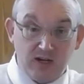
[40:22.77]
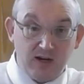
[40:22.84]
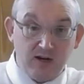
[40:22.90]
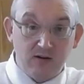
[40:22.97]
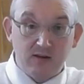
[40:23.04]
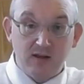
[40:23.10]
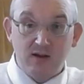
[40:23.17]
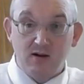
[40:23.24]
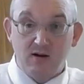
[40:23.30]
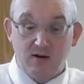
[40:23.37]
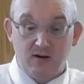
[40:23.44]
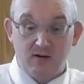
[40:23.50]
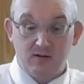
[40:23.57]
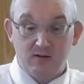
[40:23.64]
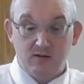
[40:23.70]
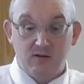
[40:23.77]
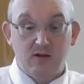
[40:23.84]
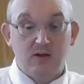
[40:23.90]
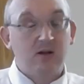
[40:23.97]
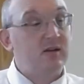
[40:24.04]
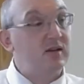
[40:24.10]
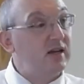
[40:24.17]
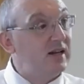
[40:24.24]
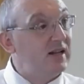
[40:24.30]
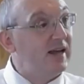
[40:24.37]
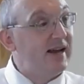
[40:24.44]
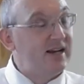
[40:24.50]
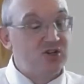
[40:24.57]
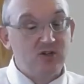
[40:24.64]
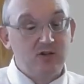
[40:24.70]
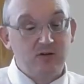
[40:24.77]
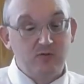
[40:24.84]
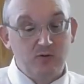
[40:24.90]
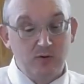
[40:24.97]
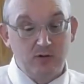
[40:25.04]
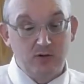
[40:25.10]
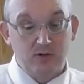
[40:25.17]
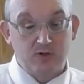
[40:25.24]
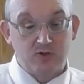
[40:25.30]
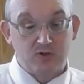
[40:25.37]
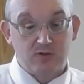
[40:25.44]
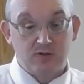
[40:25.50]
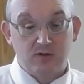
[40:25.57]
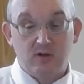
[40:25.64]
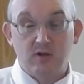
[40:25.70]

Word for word: Here they are. The election of rulers.